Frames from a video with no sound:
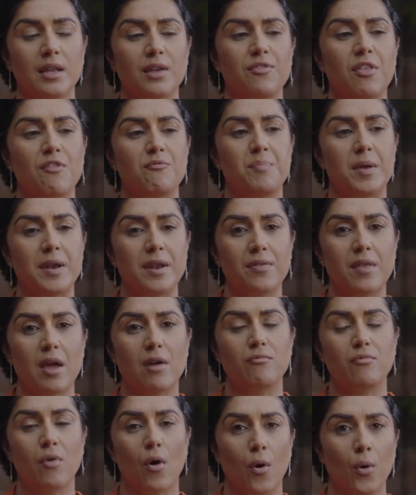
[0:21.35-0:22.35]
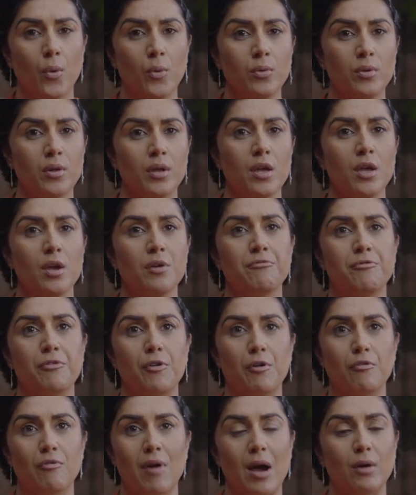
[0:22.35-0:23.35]
If they've been in their role
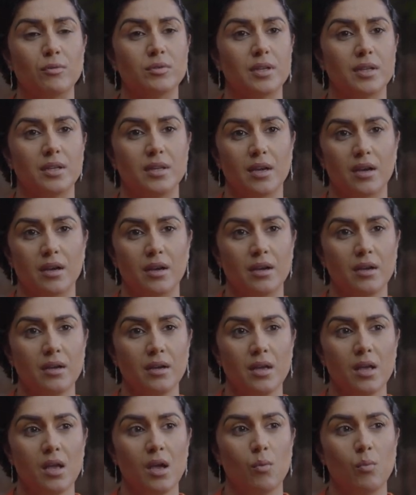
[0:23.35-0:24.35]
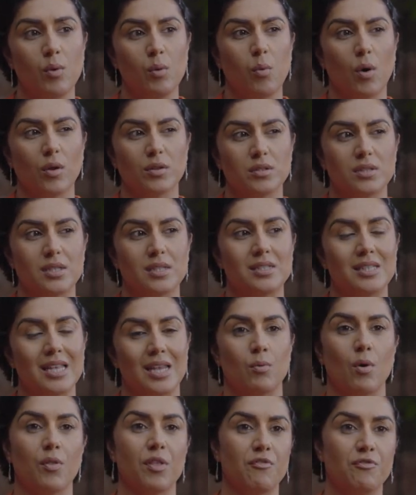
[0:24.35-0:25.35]
for around a year, we want to
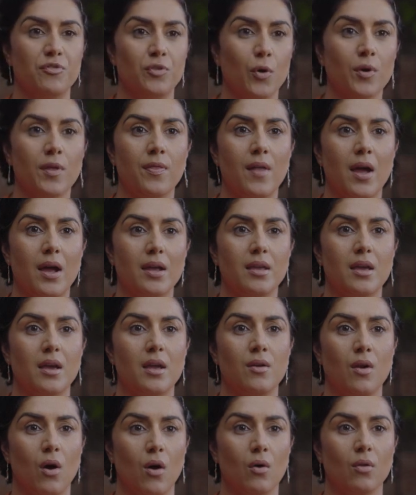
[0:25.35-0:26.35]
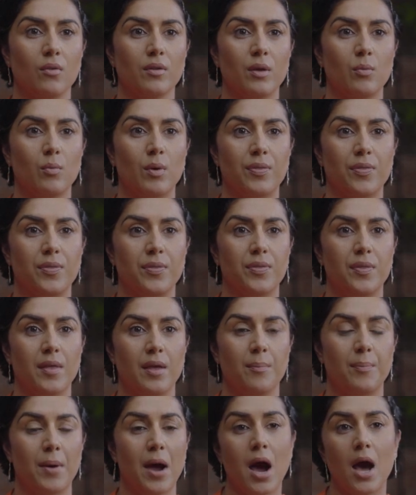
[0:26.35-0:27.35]
see what they've done in that year, not only with
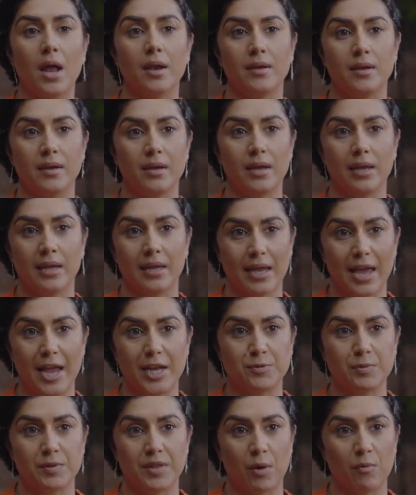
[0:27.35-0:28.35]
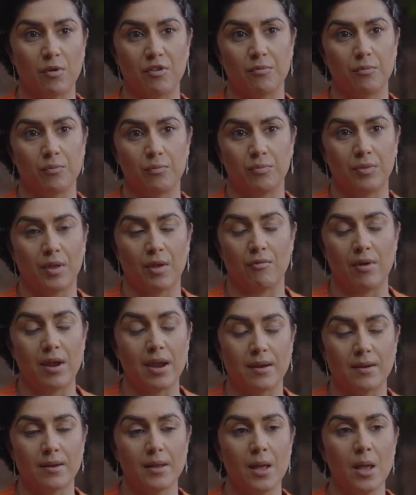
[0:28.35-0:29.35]
the partner engagement that they're
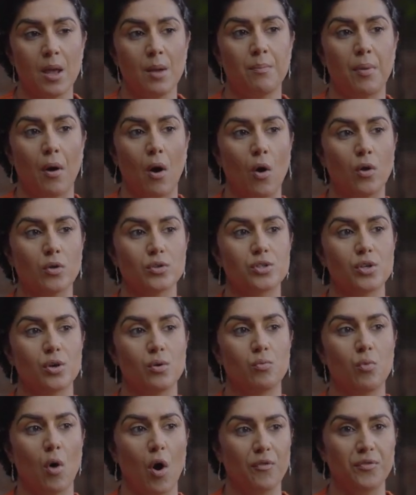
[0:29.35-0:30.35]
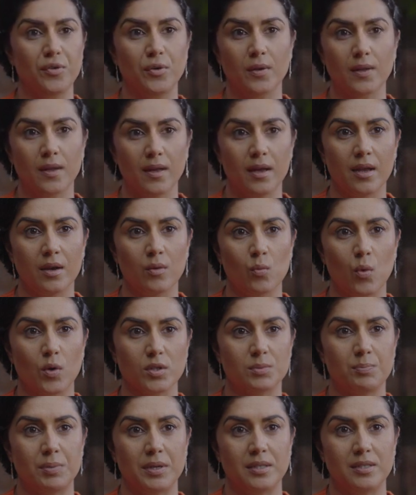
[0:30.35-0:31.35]
in, but also what have you learned,
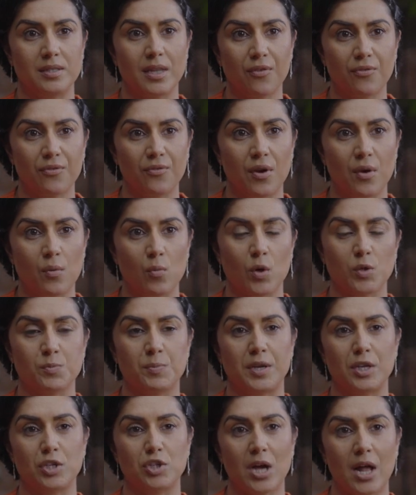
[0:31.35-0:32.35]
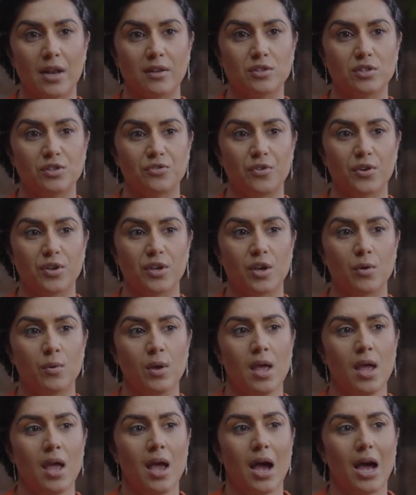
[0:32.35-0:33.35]
what's been different, what's been a challenge for you.
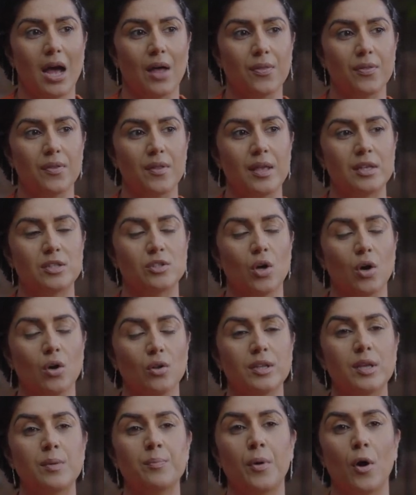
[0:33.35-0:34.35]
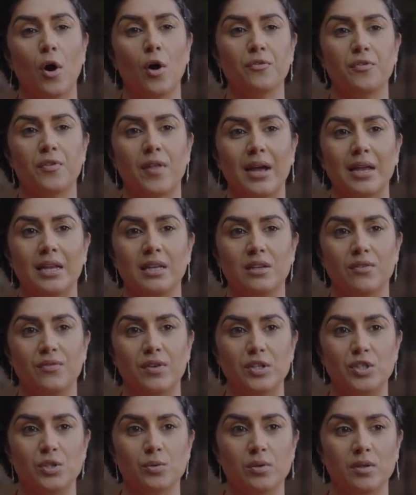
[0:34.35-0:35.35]
And it's not only important for that
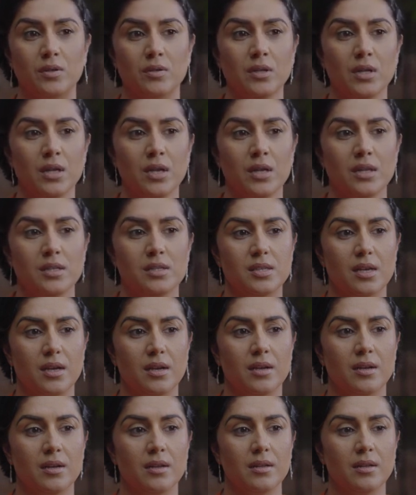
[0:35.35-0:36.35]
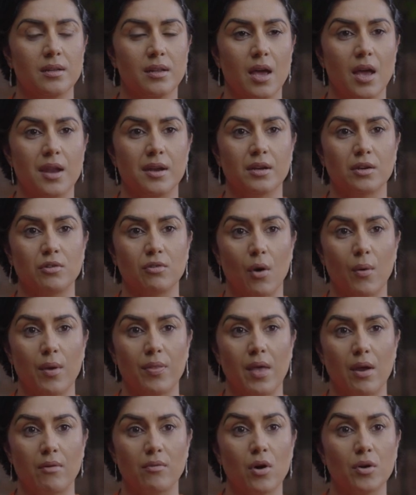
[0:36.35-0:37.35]
individual to learn and grow in
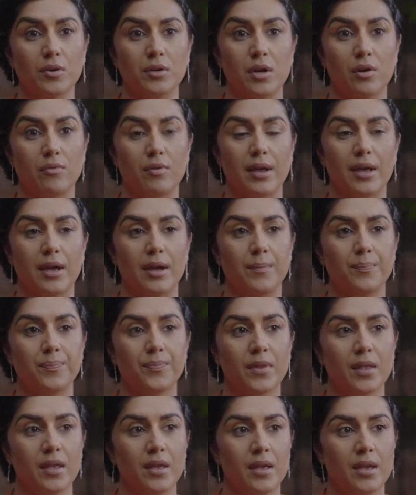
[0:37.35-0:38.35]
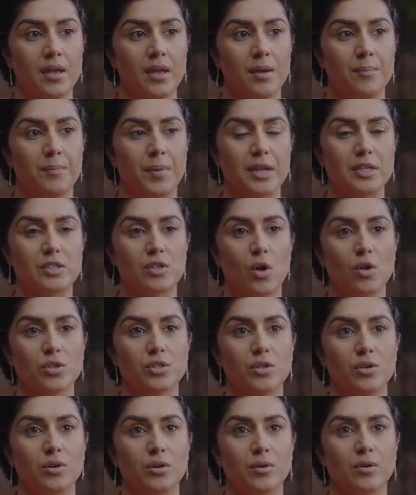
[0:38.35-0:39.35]
their own career, but it's
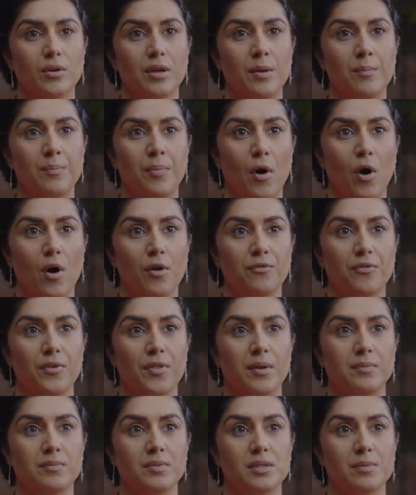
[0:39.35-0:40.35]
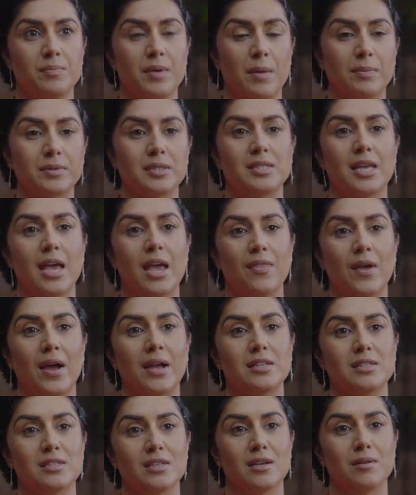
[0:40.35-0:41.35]
also important for them to be able to take that
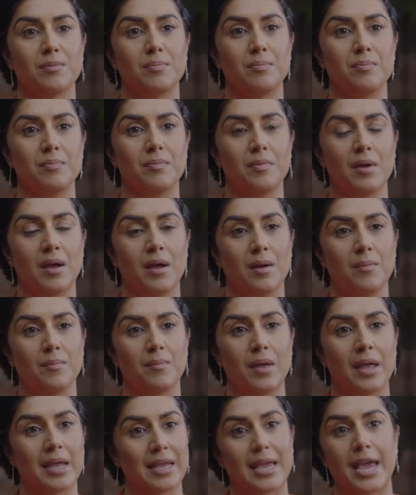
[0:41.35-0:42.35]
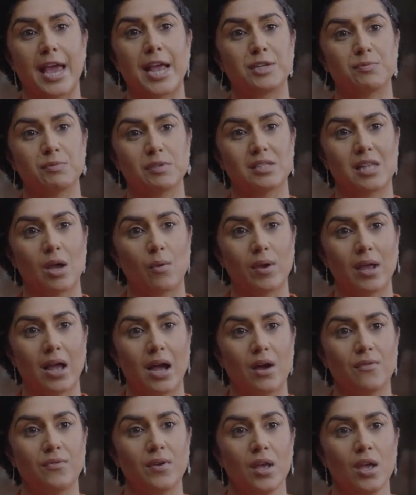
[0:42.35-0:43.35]
into engagements that we
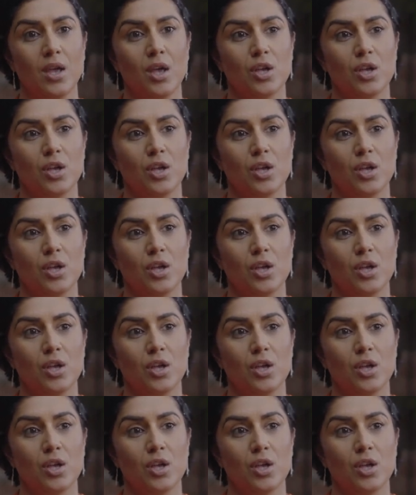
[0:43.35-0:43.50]
have.